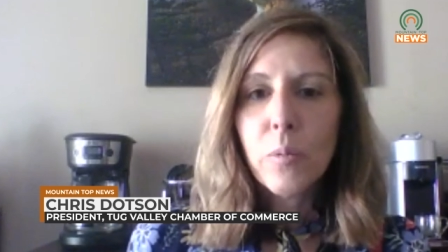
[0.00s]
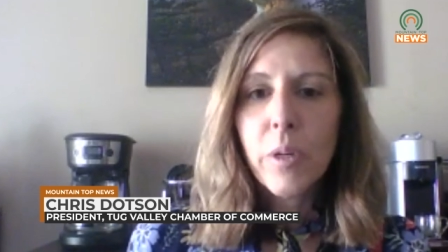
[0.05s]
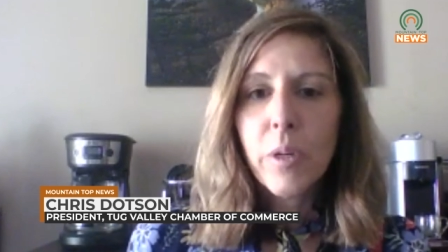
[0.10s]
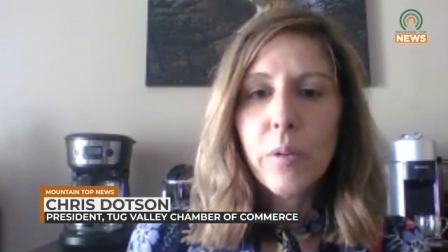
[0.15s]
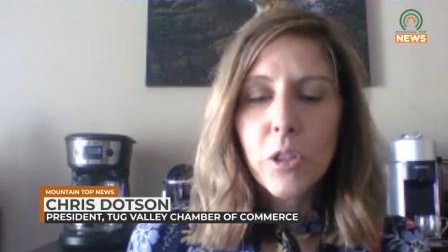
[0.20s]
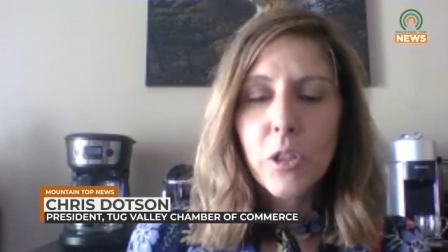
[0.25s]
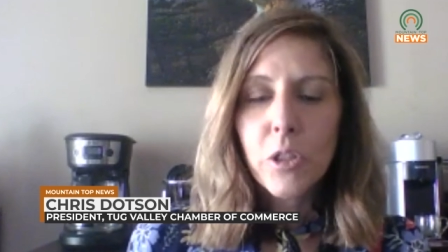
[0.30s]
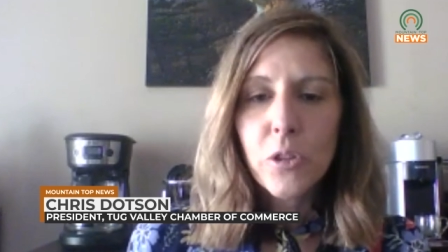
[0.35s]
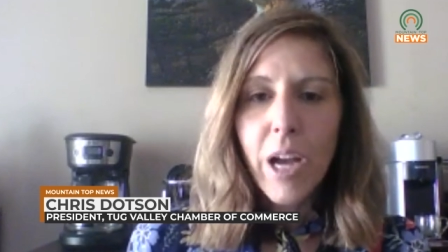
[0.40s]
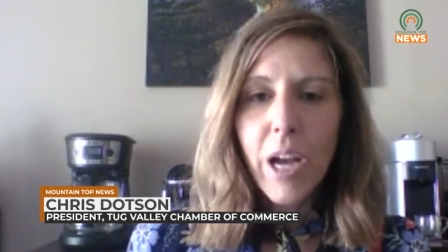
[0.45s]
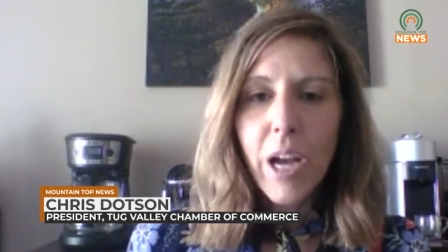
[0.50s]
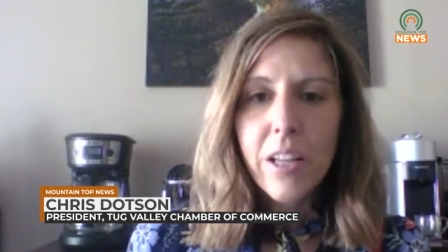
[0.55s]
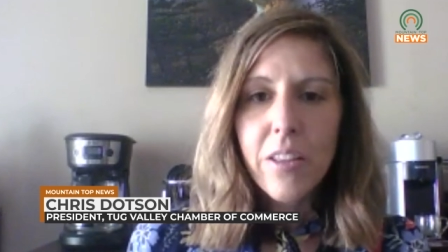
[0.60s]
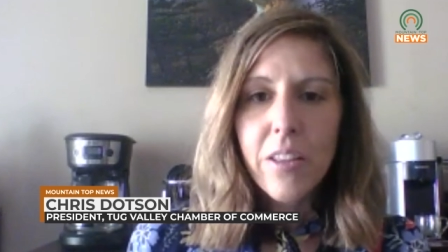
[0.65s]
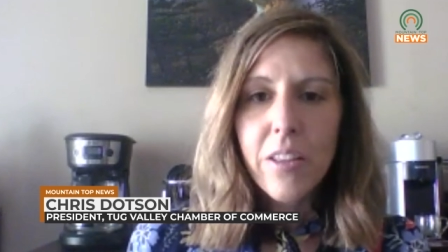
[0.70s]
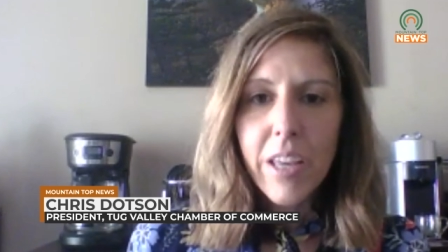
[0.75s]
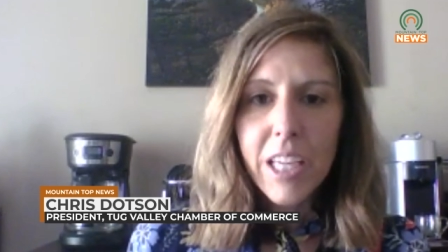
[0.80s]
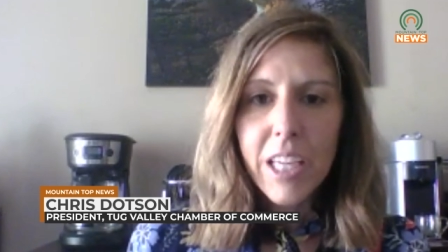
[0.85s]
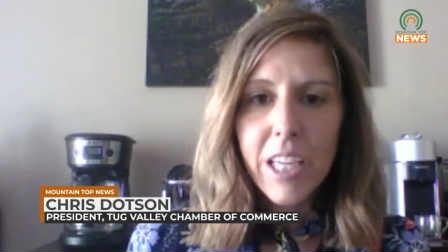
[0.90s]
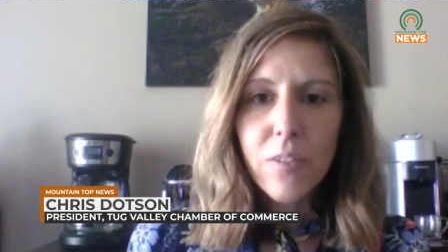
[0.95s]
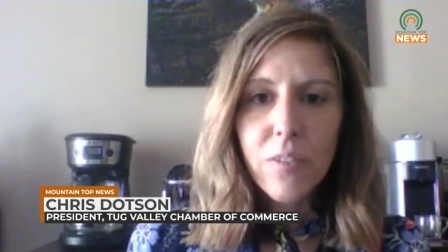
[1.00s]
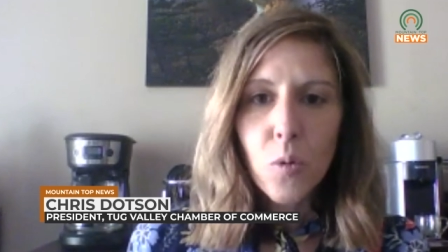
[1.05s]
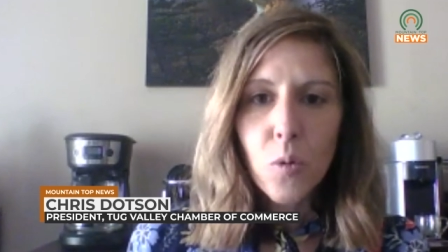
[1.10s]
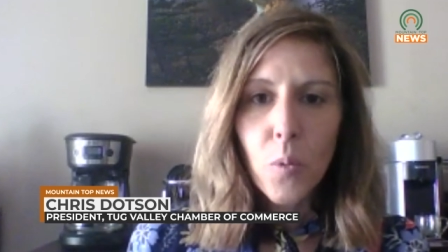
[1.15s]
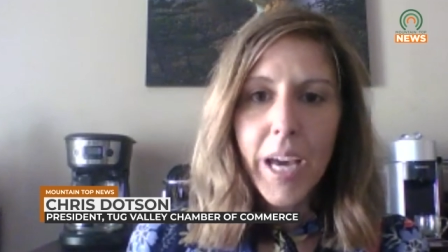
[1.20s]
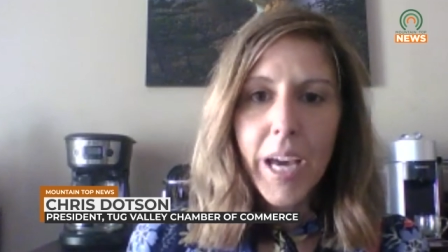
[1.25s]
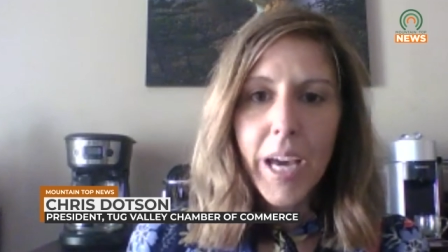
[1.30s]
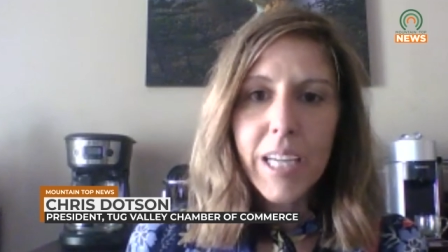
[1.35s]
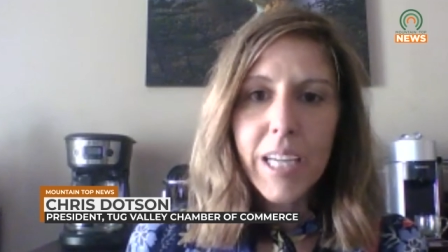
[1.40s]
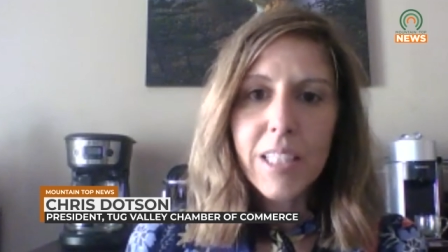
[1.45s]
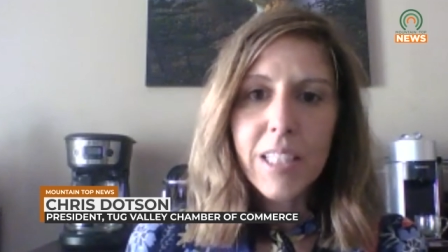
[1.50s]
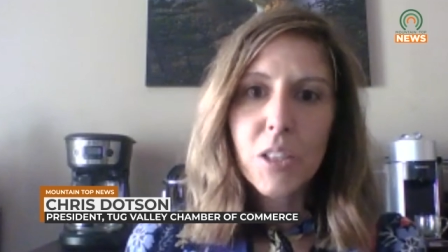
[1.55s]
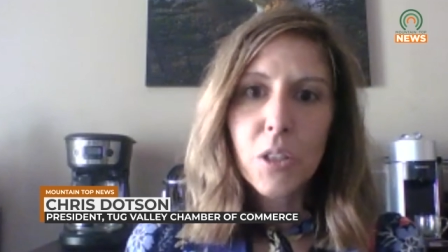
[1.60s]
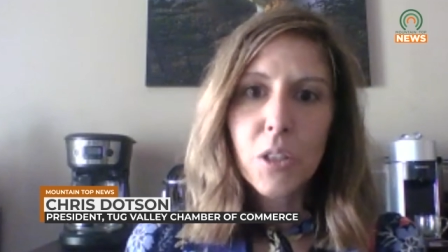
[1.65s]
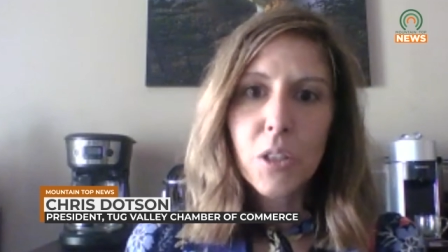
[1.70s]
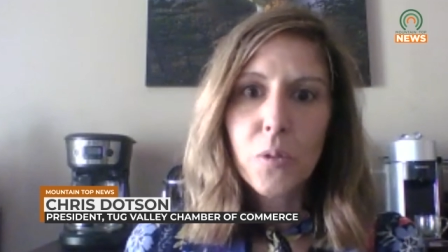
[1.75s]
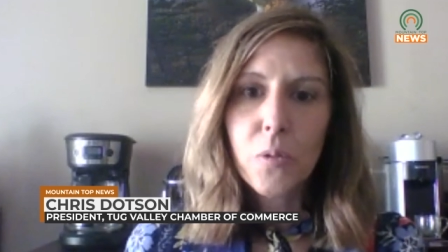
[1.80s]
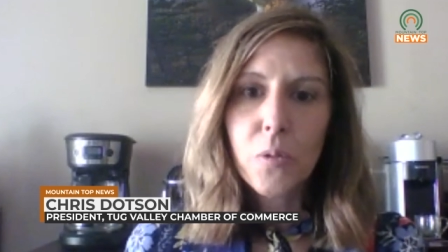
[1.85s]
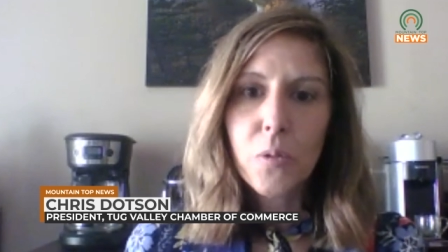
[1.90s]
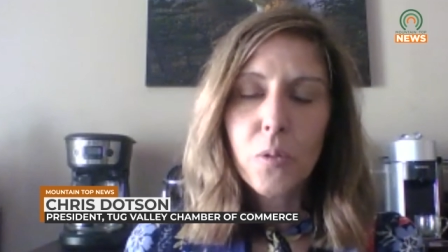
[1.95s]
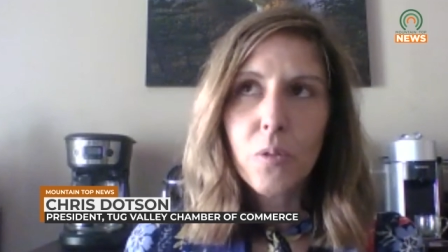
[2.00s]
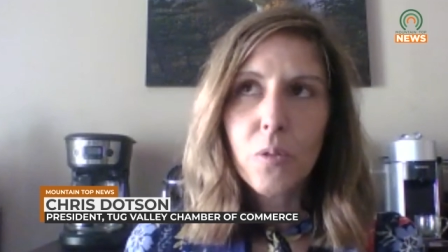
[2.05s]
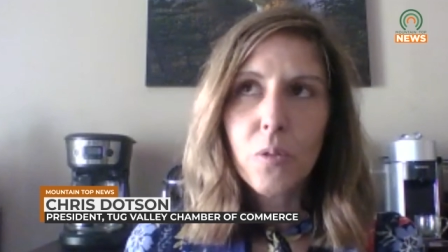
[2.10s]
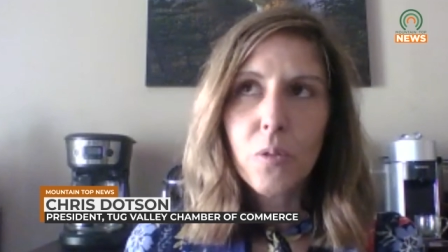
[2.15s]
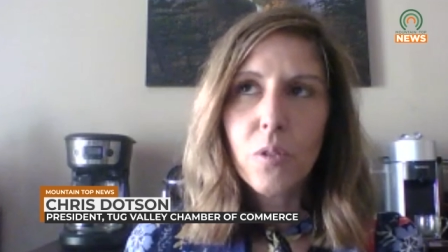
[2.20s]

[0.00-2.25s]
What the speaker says: we were trying to think of a way to